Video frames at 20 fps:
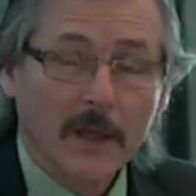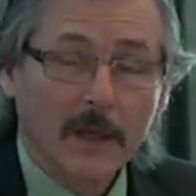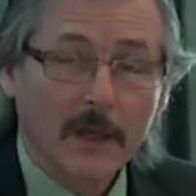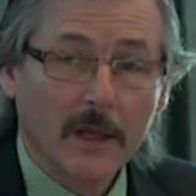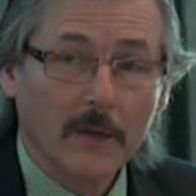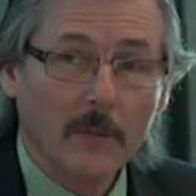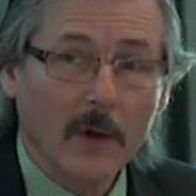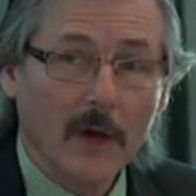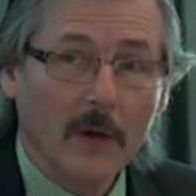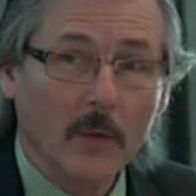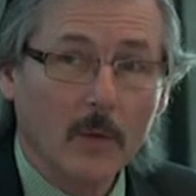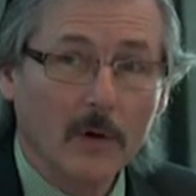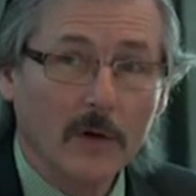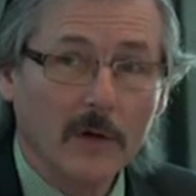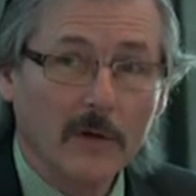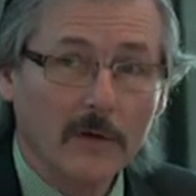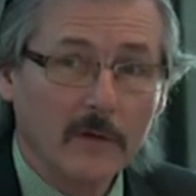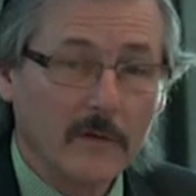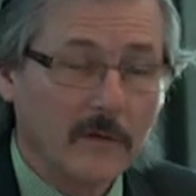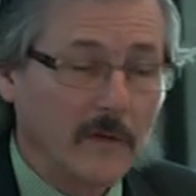In my
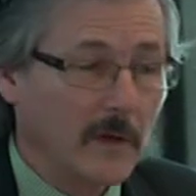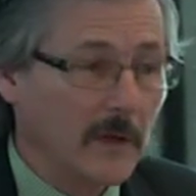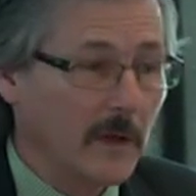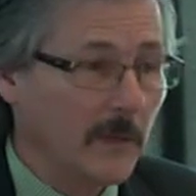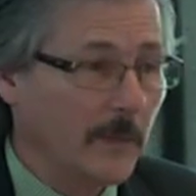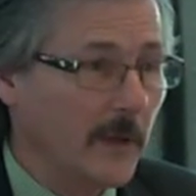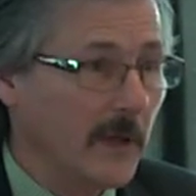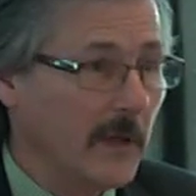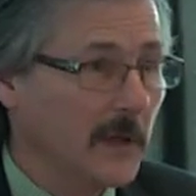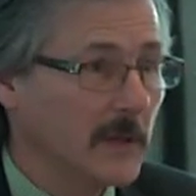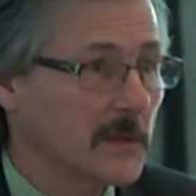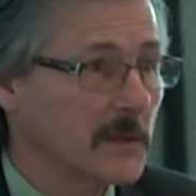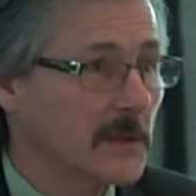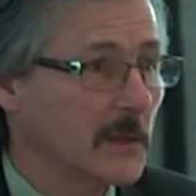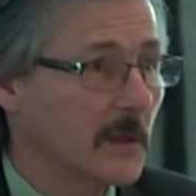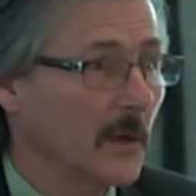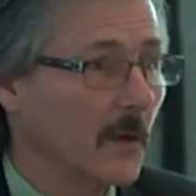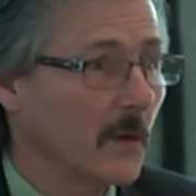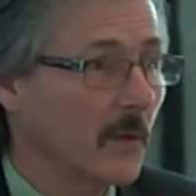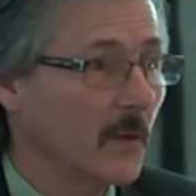work in the Philippines,
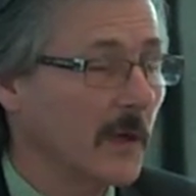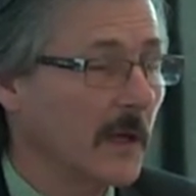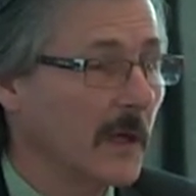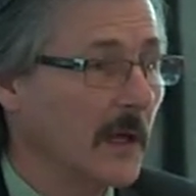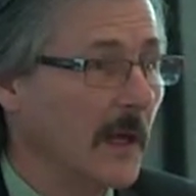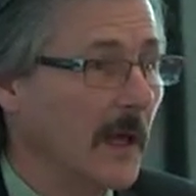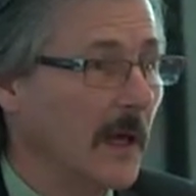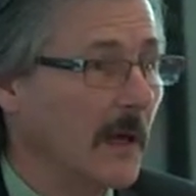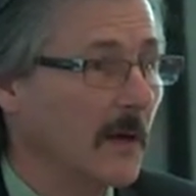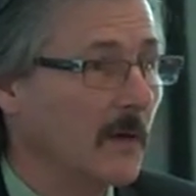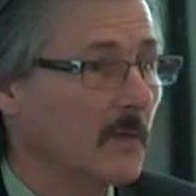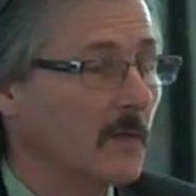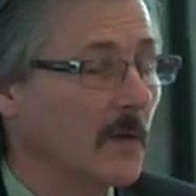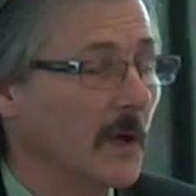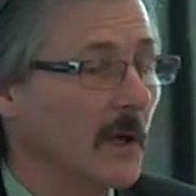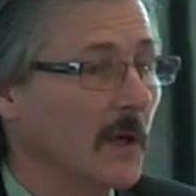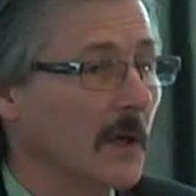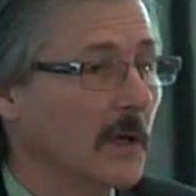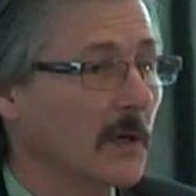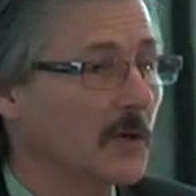uh, we have
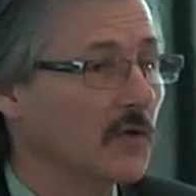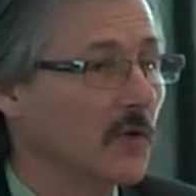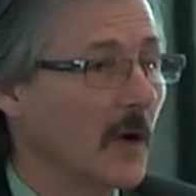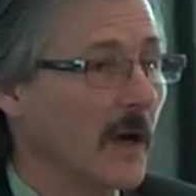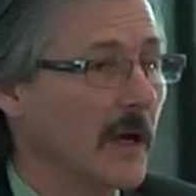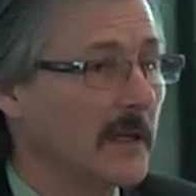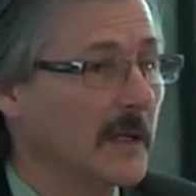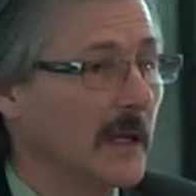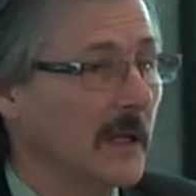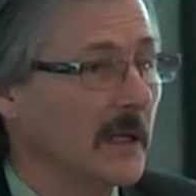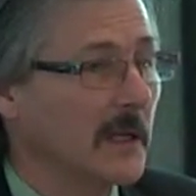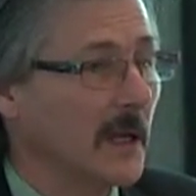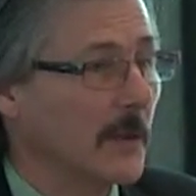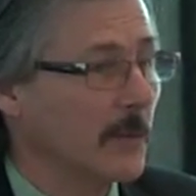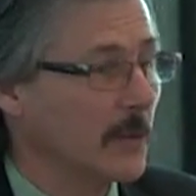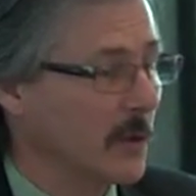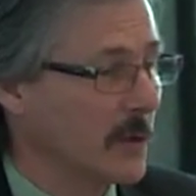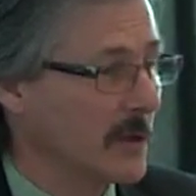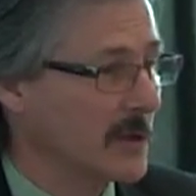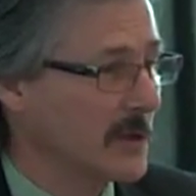uh, tried to end
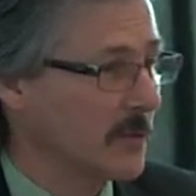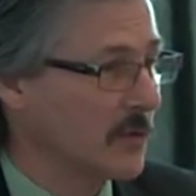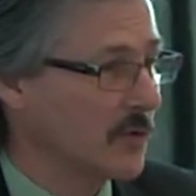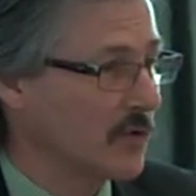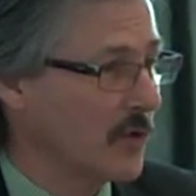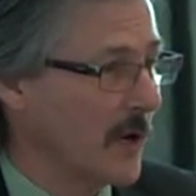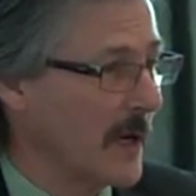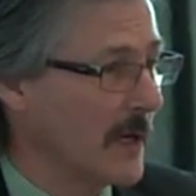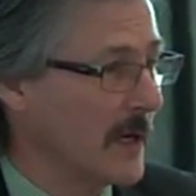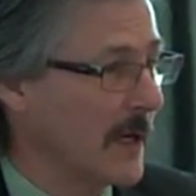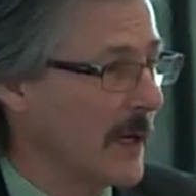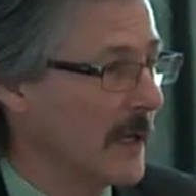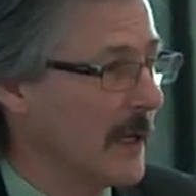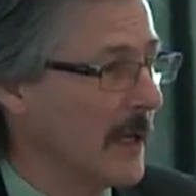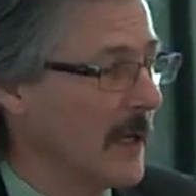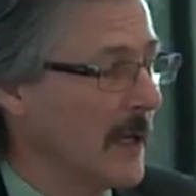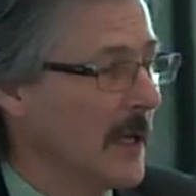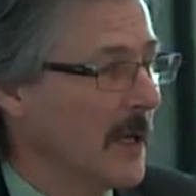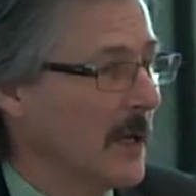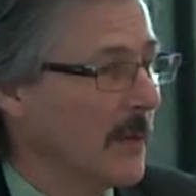up doing some training
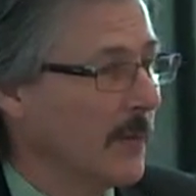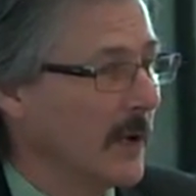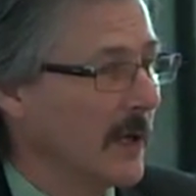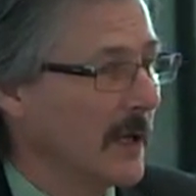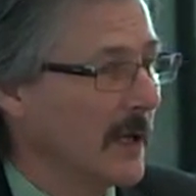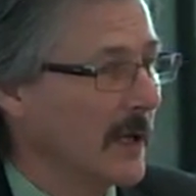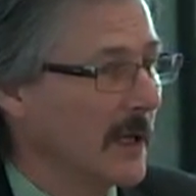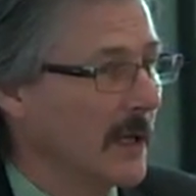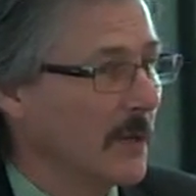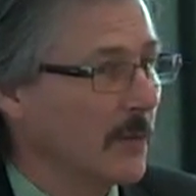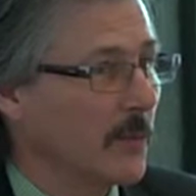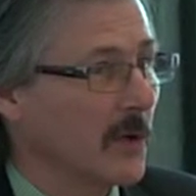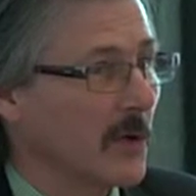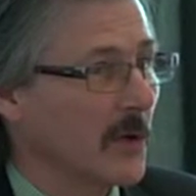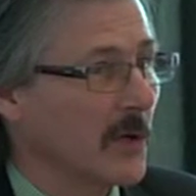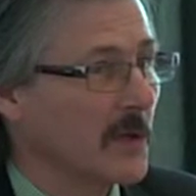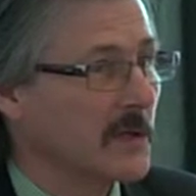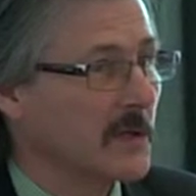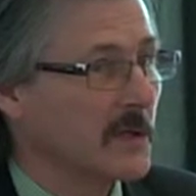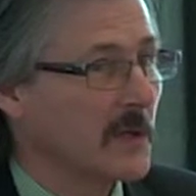but again,
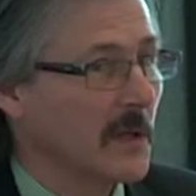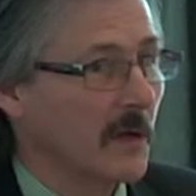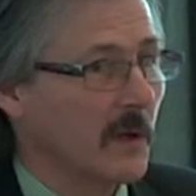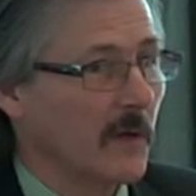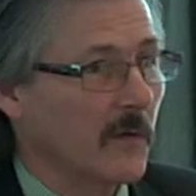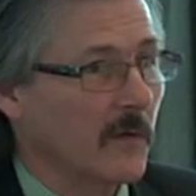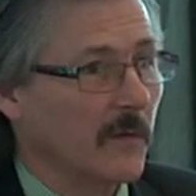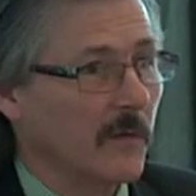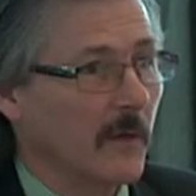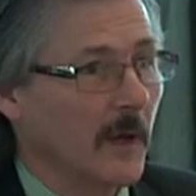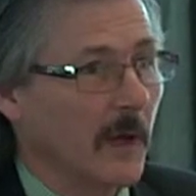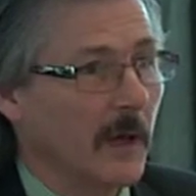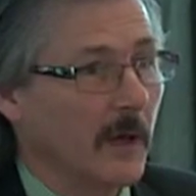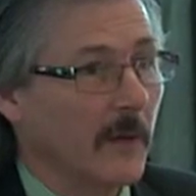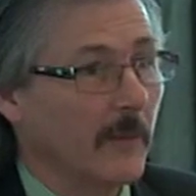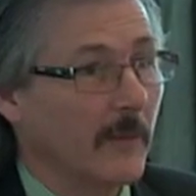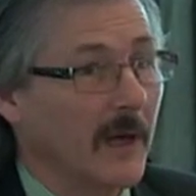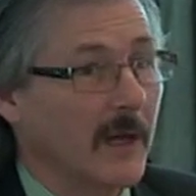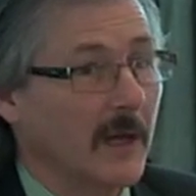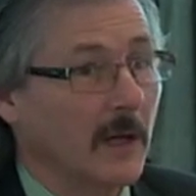because of the
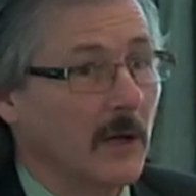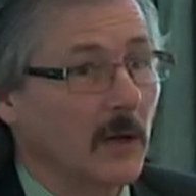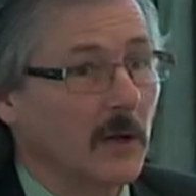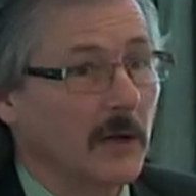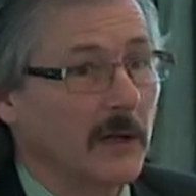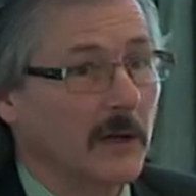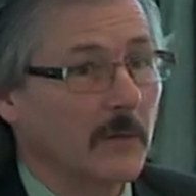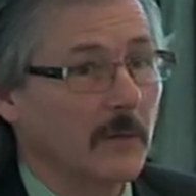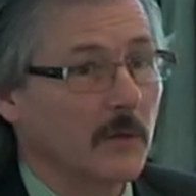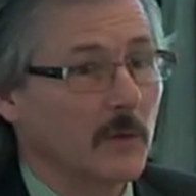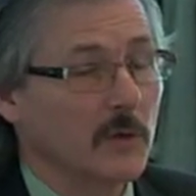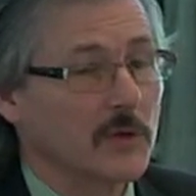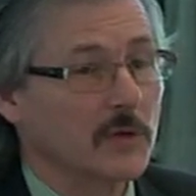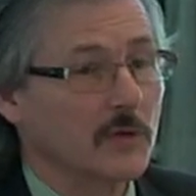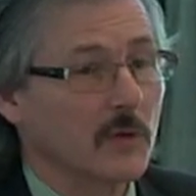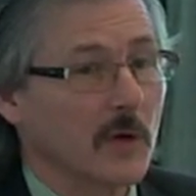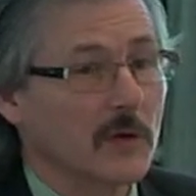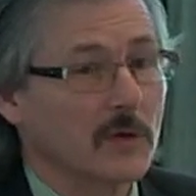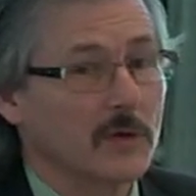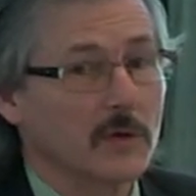uh, medical
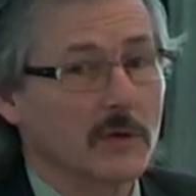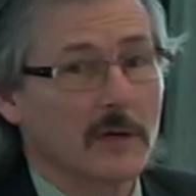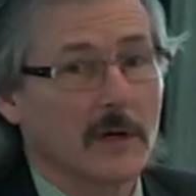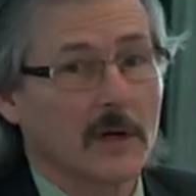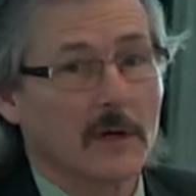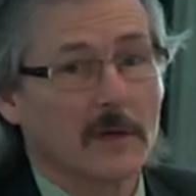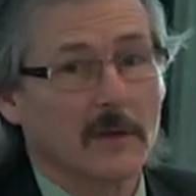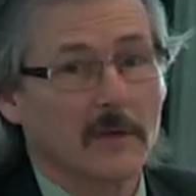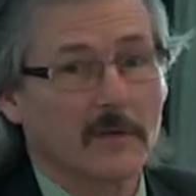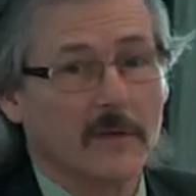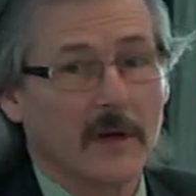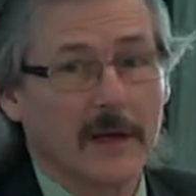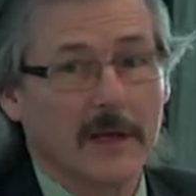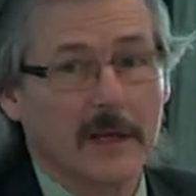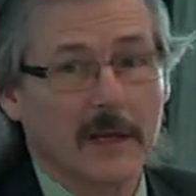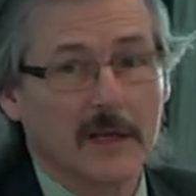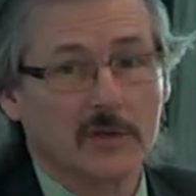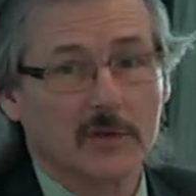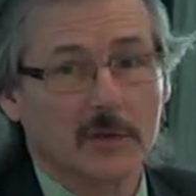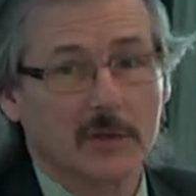infrastructure there and the
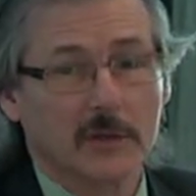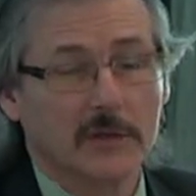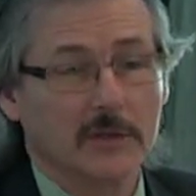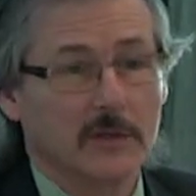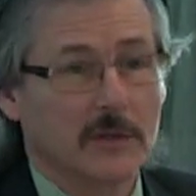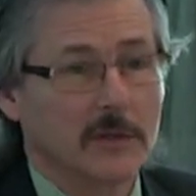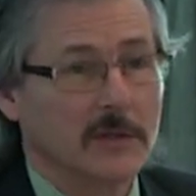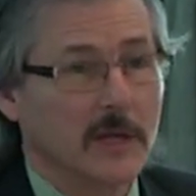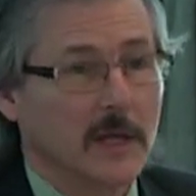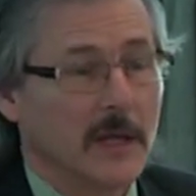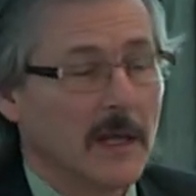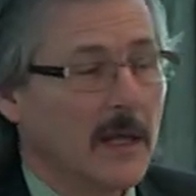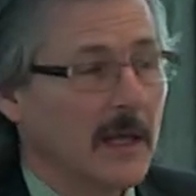financial issues,